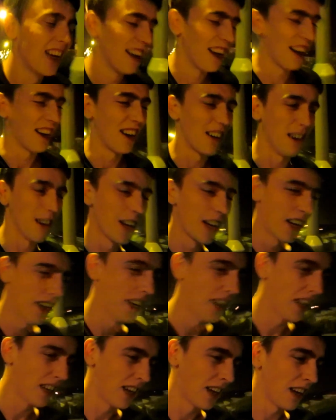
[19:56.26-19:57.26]

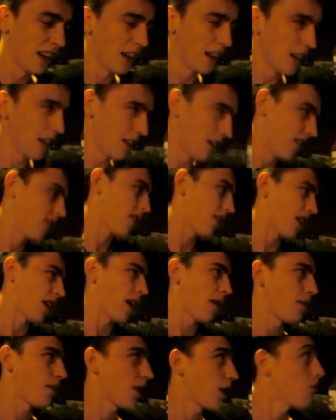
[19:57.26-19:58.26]
So
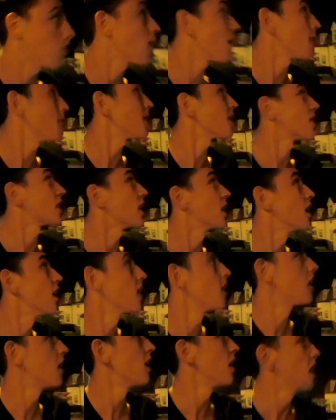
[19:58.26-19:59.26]
yeah, I really miss her.
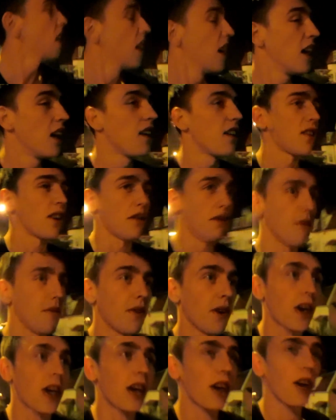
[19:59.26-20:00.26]
not even fucking